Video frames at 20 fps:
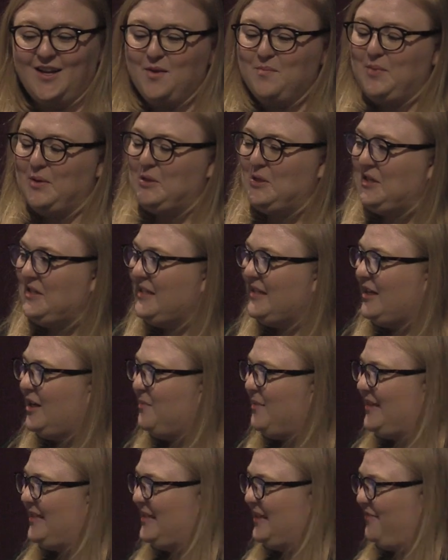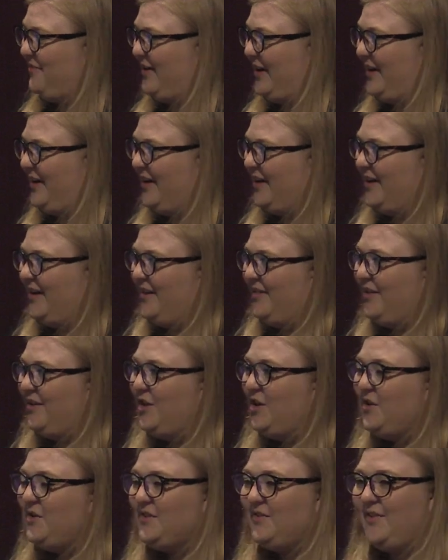but looks a little bit different. The
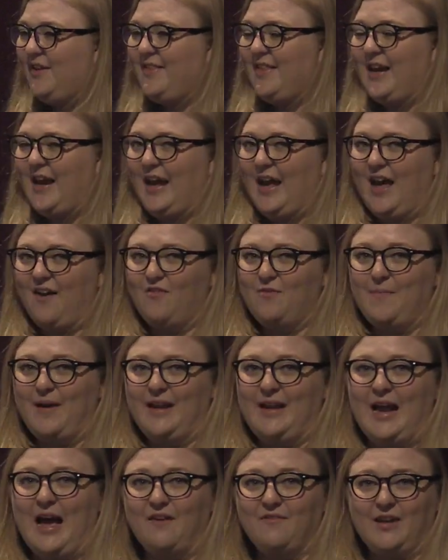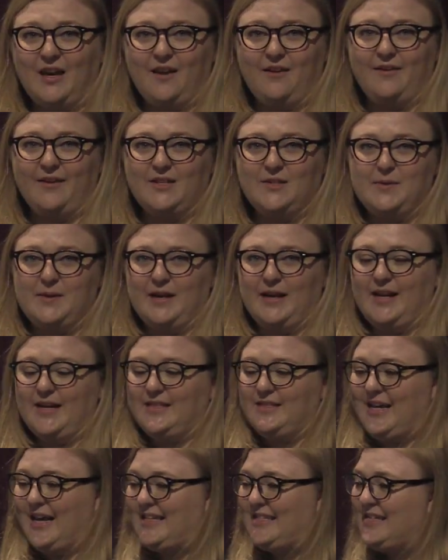newsfeed that I have in my Navigator
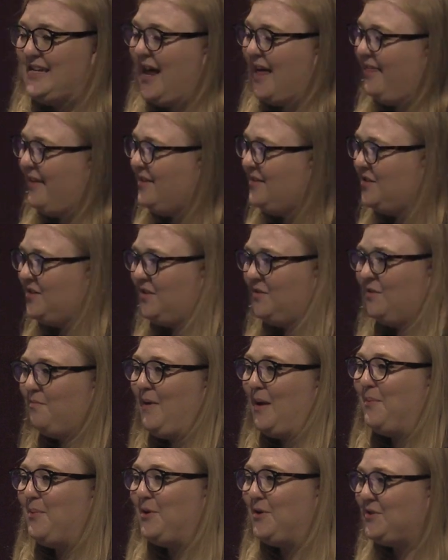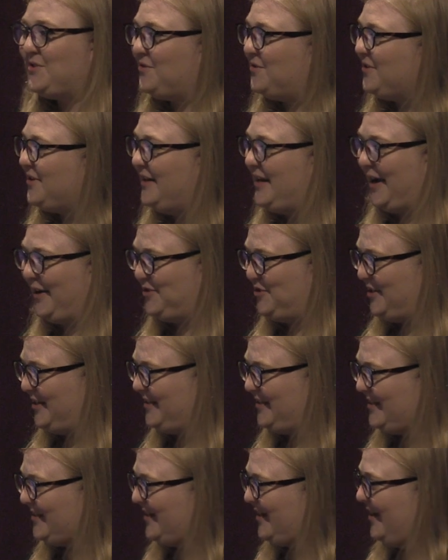experience has nothing to do with my personal
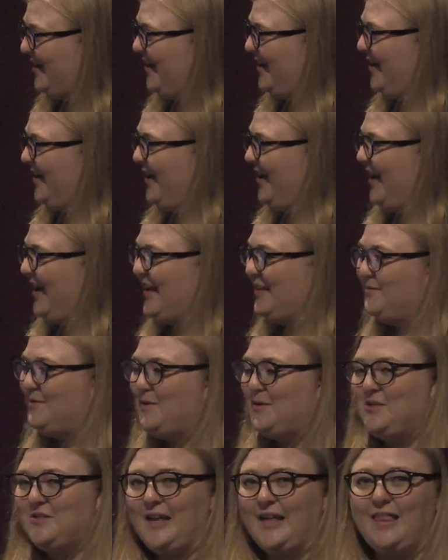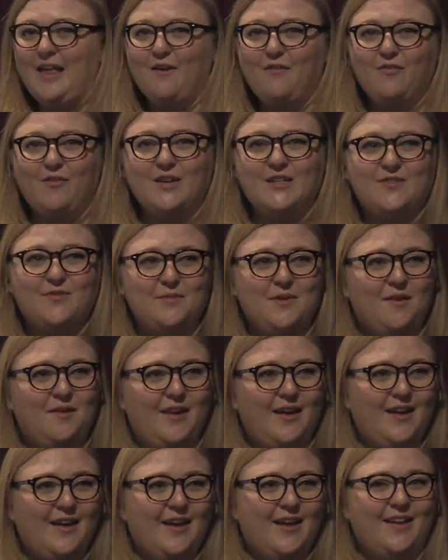connections. As much as I love friends from
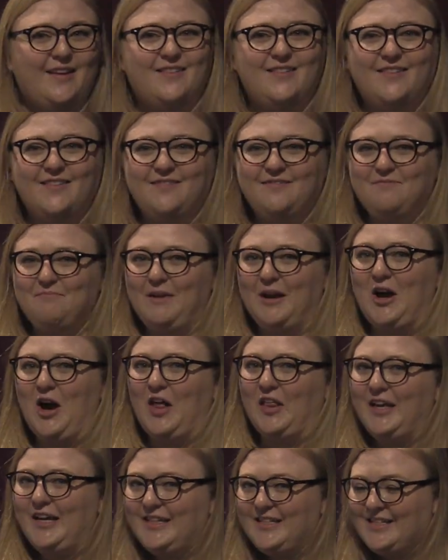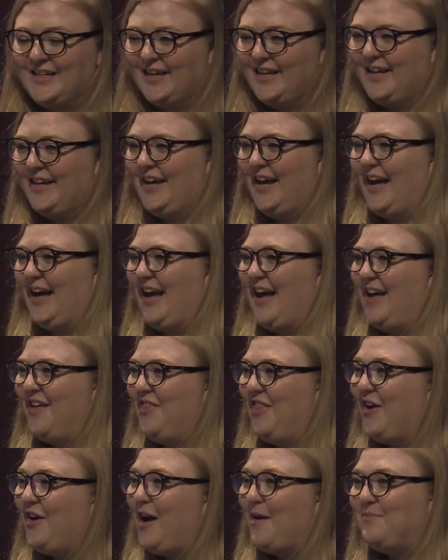uni and my colleagues,
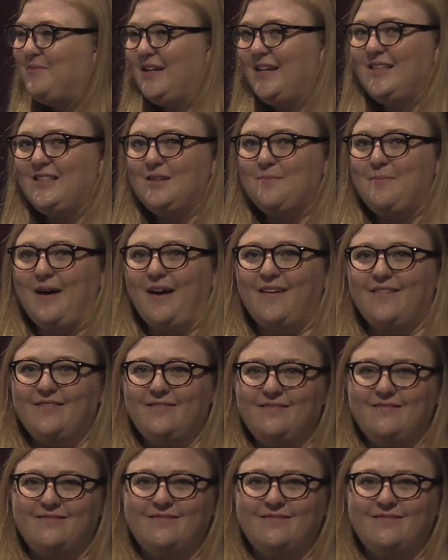their updates about